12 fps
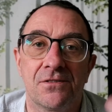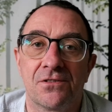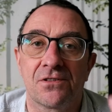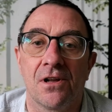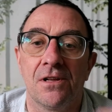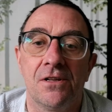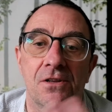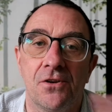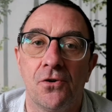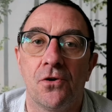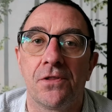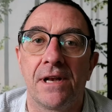Scotland
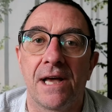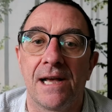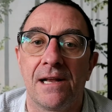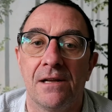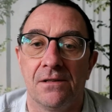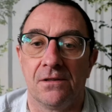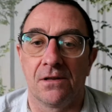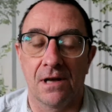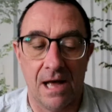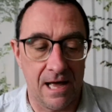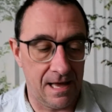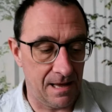and Northern Ireland
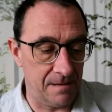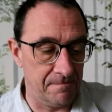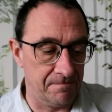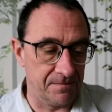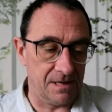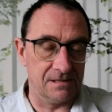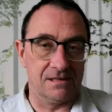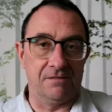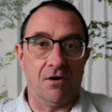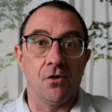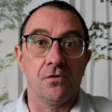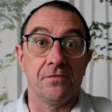as
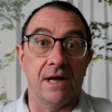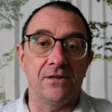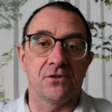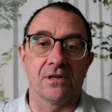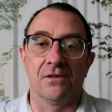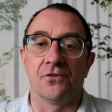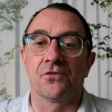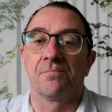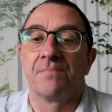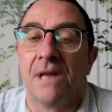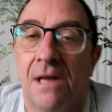devolved nations.